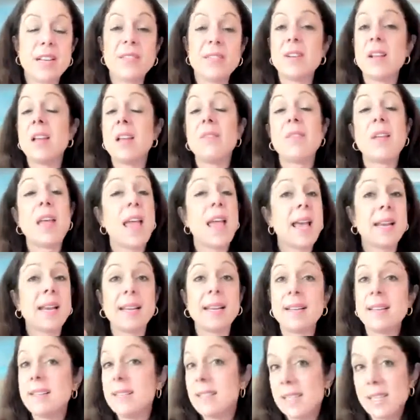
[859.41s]
even have
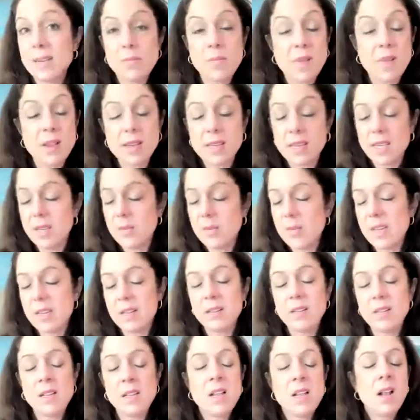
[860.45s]
headings in my
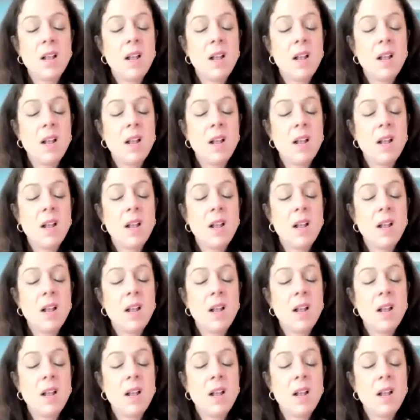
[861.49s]
email,